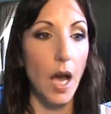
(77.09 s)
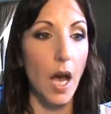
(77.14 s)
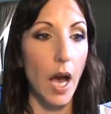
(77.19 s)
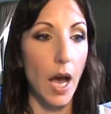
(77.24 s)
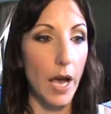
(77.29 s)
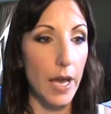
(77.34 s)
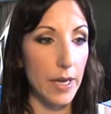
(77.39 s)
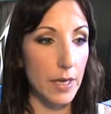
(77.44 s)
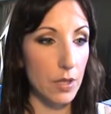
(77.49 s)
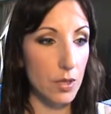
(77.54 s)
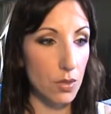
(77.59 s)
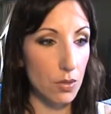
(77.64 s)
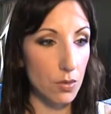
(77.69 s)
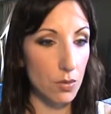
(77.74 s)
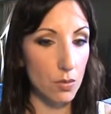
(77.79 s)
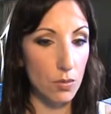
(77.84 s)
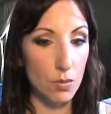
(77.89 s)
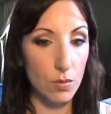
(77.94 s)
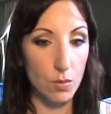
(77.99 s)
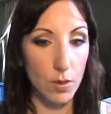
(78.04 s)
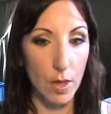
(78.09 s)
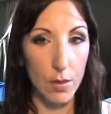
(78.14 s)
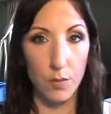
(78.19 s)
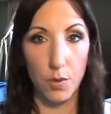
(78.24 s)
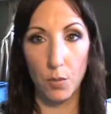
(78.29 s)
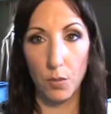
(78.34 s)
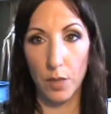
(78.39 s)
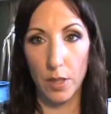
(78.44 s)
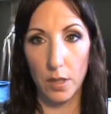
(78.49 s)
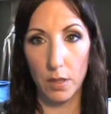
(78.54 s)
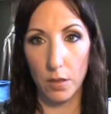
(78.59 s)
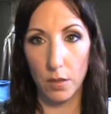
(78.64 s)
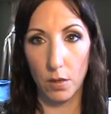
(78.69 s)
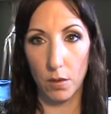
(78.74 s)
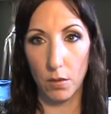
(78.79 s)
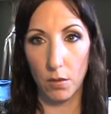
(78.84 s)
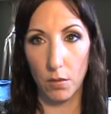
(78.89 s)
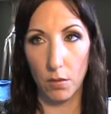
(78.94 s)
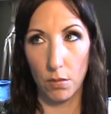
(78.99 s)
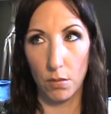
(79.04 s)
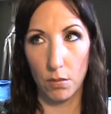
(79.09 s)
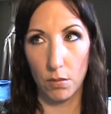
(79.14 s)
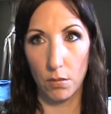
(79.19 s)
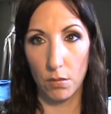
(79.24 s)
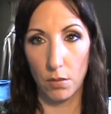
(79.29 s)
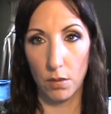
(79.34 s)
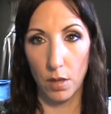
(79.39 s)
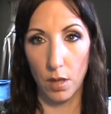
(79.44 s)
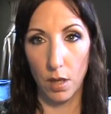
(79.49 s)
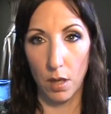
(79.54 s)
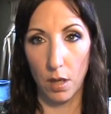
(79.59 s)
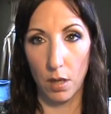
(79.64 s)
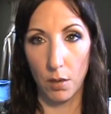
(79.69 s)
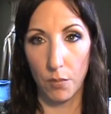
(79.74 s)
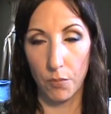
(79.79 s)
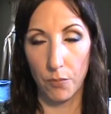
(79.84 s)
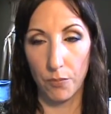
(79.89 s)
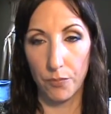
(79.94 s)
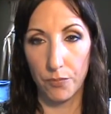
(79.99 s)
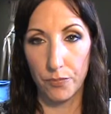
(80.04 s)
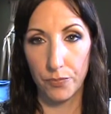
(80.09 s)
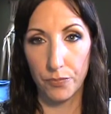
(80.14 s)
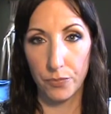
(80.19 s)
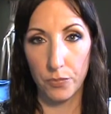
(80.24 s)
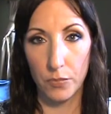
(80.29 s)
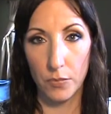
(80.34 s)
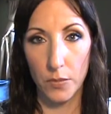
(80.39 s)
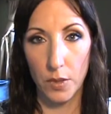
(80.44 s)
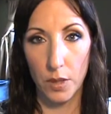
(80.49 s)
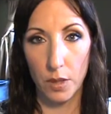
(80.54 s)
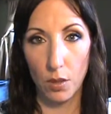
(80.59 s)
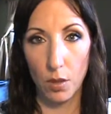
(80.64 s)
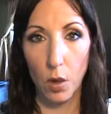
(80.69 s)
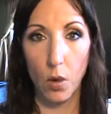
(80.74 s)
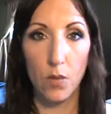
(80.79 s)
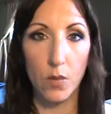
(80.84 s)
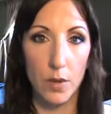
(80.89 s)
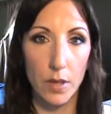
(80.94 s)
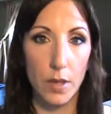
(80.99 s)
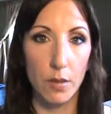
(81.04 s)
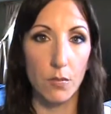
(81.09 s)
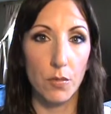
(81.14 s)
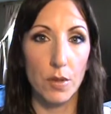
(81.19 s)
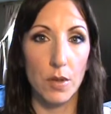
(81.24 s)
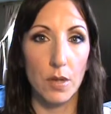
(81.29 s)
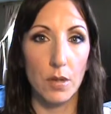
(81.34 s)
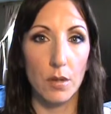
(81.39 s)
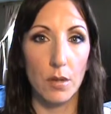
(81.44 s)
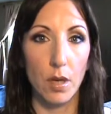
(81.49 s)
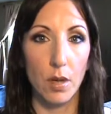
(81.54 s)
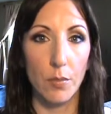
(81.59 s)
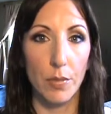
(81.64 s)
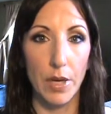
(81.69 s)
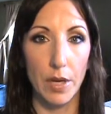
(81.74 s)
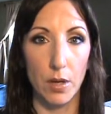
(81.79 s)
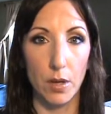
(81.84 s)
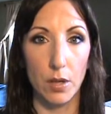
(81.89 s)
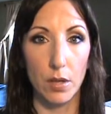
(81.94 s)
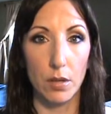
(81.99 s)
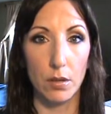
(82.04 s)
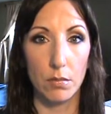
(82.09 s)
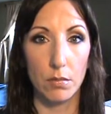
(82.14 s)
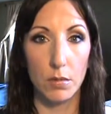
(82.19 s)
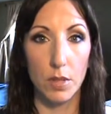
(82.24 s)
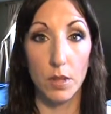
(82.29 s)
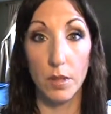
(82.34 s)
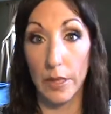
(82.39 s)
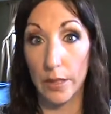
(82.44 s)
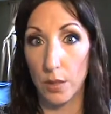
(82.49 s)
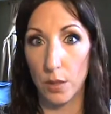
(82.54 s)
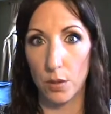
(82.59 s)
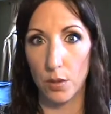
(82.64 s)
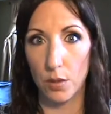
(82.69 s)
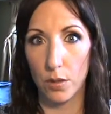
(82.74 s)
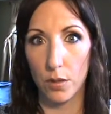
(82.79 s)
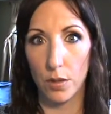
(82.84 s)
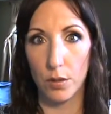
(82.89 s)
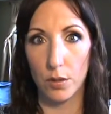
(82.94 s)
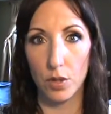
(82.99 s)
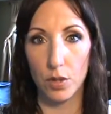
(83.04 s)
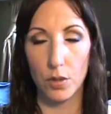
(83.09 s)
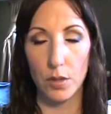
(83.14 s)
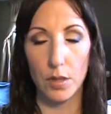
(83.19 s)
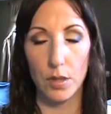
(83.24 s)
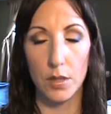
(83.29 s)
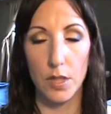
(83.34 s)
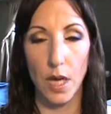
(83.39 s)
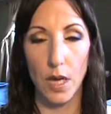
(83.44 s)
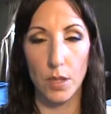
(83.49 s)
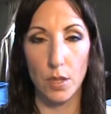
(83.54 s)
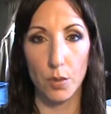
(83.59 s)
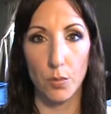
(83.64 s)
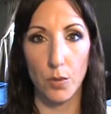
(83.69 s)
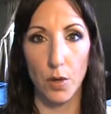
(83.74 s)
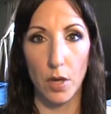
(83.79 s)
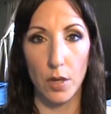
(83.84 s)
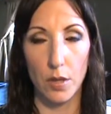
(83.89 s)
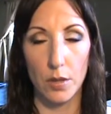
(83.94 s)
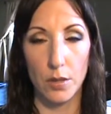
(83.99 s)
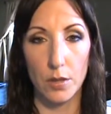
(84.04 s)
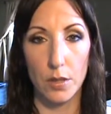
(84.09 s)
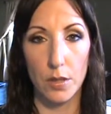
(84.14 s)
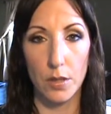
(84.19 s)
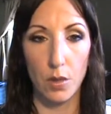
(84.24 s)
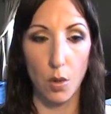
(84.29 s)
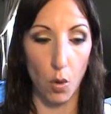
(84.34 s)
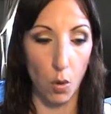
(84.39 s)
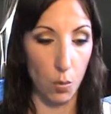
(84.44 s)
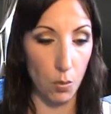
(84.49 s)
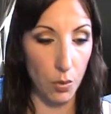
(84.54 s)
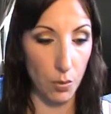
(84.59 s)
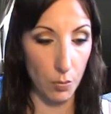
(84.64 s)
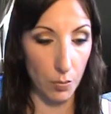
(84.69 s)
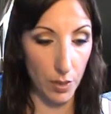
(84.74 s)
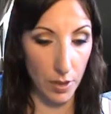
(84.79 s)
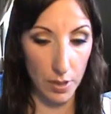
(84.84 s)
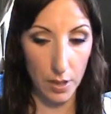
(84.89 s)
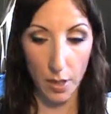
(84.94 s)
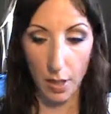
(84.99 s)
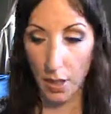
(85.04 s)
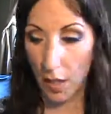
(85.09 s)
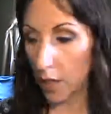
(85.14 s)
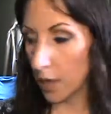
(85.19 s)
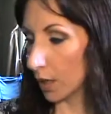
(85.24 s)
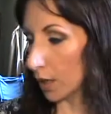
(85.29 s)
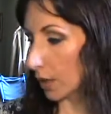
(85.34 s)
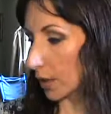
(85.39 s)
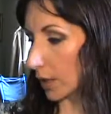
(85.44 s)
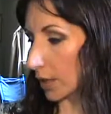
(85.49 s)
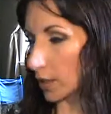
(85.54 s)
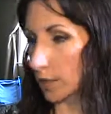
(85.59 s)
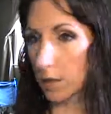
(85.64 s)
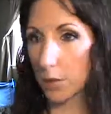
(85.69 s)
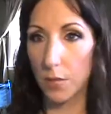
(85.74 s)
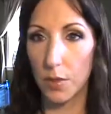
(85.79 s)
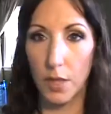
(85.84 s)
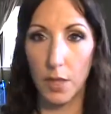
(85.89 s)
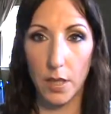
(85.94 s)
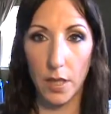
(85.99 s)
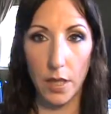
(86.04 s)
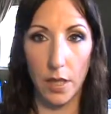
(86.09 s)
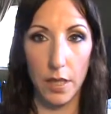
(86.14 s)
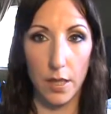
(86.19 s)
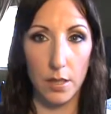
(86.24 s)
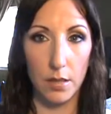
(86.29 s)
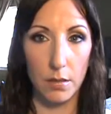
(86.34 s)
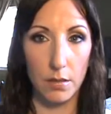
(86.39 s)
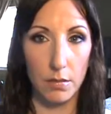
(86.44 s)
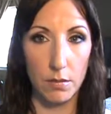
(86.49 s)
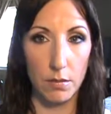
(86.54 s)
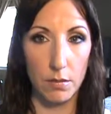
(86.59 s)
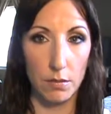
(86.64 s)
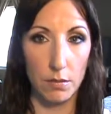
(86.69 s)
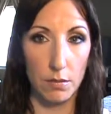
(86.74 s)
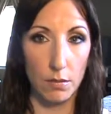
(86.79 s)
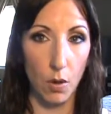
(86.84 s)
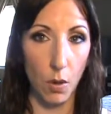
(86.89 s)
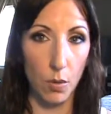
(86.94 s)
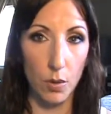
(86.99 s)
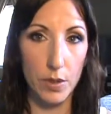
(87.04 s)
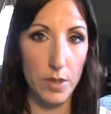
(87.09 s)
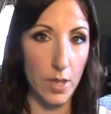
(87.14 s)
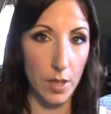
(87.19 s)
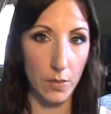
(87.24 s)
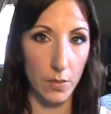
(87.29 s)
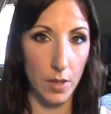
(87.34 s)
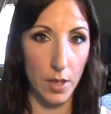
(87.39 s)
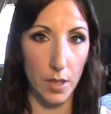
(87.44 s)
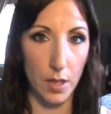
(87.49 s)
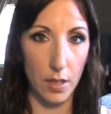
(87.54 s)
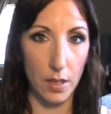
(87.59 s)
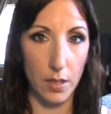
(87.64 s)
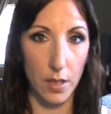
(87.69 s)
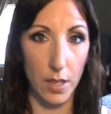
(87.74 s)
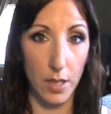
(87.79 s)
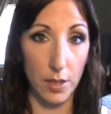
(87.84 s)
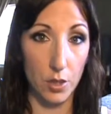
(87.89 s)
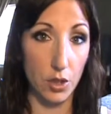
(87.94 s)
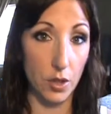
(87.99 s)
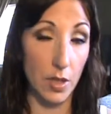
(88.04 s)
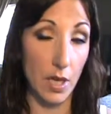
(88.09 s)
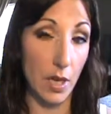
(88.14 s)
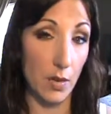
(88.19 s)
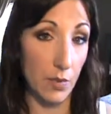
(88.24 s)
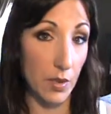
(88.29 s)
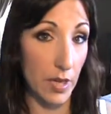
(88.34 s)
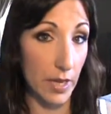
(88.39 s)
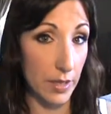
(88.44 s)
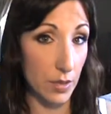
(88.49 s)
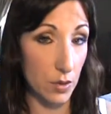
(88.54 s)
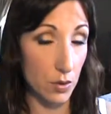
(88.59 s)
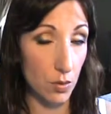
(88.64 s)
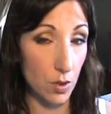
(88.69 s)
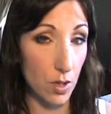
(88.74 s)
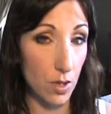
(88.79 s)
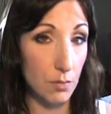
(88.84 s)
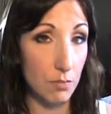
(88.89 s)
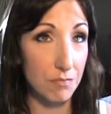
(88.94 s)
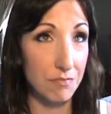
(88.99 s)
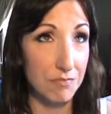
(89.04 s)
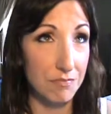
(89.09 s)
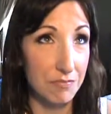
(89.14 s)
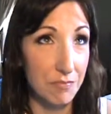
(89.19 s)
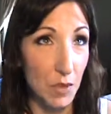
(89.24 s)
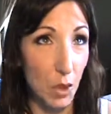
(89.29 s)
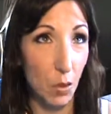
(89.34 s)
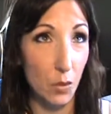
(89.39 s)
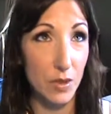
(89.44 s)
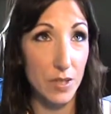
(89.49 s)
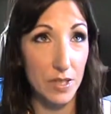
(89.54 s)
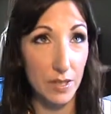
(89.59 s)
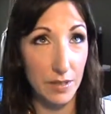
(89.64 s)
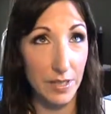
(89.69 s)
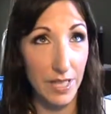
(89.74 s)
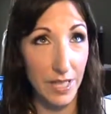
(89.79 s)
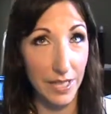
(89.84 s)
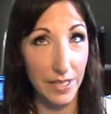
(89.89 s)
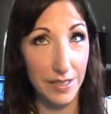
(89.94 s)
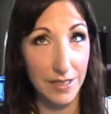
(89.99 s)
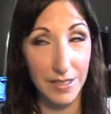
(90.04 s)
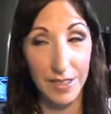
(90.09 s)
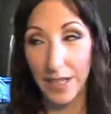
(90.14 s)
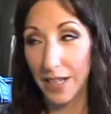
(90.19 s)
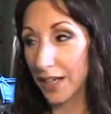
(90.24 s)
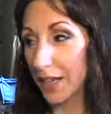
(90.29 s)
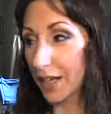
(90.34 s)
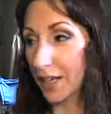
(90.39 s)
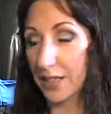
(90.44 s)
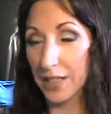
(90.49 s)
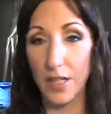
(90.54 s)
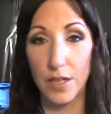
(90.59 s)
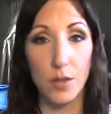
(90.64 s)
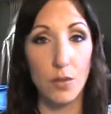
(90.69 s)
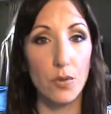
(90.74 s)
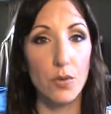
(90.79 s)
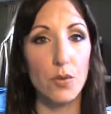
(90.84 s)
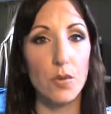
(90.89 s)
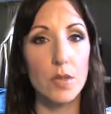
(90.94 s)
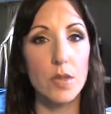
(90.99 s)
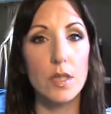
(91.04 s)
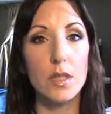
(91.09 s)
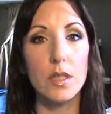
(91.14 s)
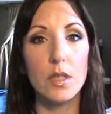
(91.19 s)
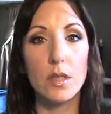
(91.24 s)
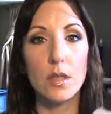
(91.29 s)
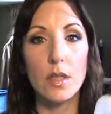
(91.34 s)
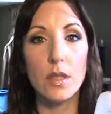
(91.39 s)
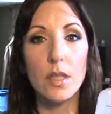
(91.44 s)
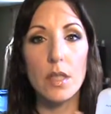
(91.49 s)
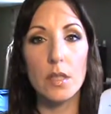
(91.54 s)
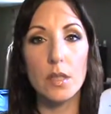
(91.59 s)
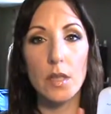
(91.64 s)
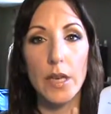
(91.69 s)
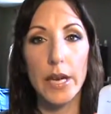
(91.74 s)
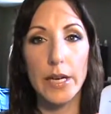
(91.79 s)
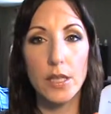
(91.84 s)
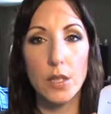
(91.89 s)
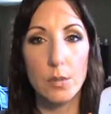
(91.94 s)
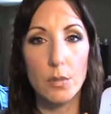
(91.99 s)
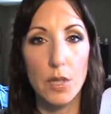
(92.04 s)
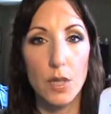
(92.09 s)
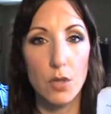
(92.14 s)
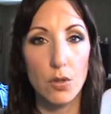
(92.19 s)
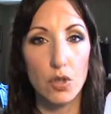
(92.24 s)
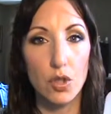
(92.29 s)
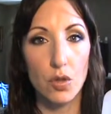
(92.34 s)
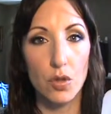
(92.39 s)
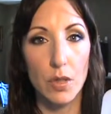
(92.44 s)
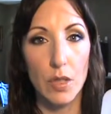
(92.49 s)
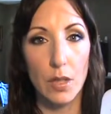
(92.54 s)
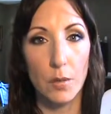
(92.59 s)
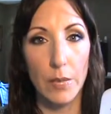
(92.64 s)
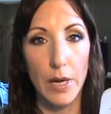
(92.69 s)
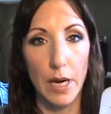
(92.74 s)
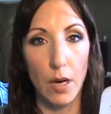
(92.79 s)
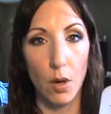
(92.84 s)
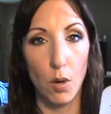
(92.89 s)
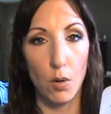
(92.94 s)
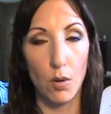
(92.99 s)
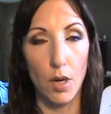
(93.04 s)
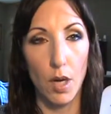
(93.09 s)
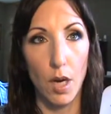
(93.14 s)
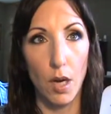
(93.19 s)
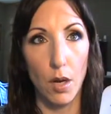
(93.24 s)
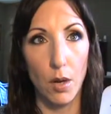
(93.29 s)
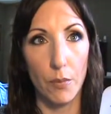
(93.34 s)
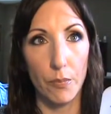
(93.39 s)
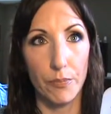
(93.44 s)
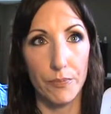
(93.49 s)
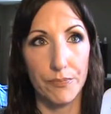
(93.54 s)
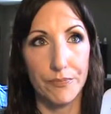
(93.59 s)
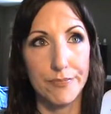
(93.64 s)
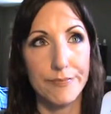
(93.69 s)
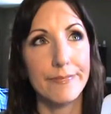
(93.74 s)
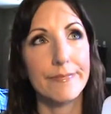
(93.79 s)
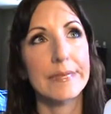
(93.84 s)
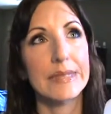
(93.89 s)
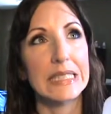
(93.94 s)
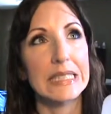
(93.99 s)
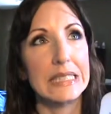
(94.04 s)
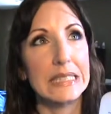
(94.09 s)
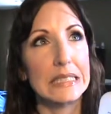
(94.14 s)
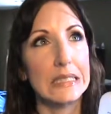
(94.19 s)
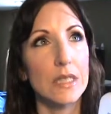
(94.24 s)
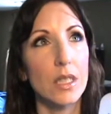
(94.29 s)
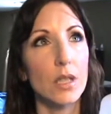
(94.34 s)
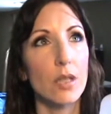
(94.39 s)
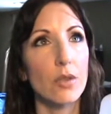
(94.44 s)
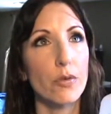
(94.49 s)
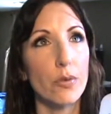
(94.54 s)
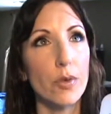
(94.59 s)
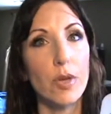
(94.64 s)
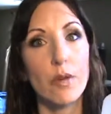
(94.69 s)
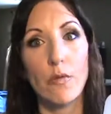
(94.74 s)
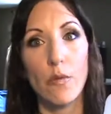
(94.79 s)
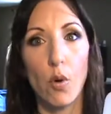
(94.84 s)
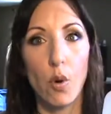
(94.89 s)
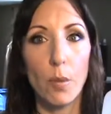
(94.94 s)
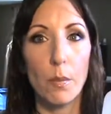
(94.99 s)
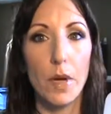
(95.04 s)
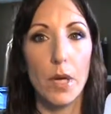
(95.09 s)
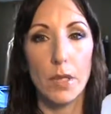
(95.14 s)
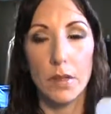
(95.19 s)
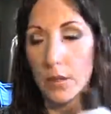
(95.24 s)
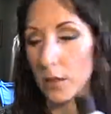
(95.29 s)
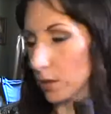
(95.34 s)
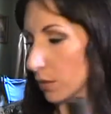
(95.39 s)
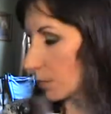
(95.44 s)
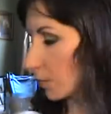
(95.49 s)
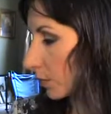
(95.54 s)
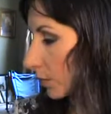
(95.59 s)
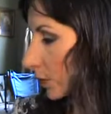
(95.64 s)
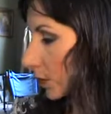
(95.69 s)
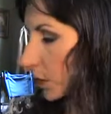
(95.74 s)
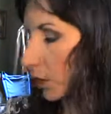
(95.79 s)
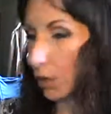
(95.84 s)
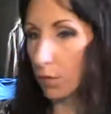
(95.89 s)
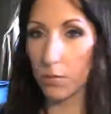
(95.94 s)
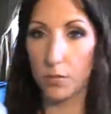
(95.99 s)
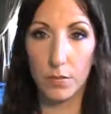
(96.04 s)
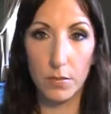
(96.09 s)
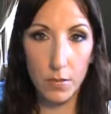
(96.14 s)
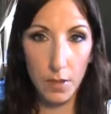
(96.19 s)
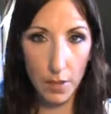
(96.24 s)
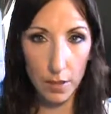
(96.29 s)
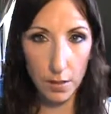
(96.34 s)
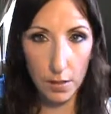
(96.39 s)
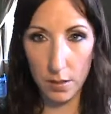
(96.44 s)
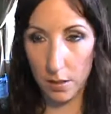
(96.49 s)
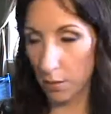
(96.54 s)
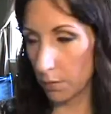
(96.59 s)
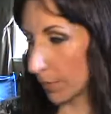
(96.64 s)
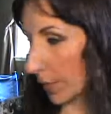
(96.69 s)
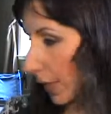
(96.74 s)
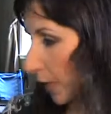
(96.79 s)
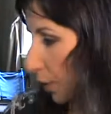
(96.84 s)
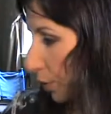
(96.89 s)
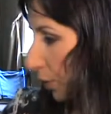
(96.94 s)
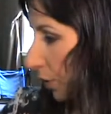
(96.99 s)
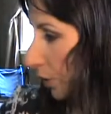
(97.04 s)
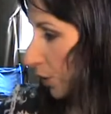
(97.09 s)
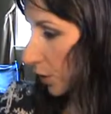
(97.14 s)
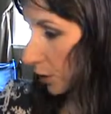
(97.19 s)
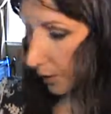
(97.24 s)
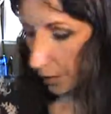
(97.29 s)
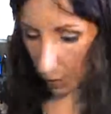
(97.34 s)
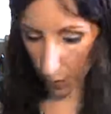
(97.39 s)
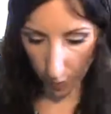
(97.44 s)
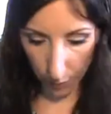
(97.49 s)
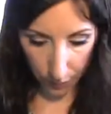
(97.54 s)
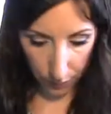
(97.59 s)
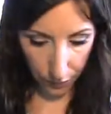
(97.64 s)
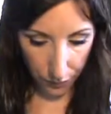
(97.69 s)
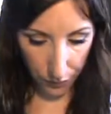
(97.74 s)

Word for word: I do every week go um, over them with a, a better cleanser, usually Doctor Bronner's soap, but that's something I always have on hand. I actually have an extra always on hand because I go through this. This lasts me usually about um, three or four months. So that's MAC brush cleaner.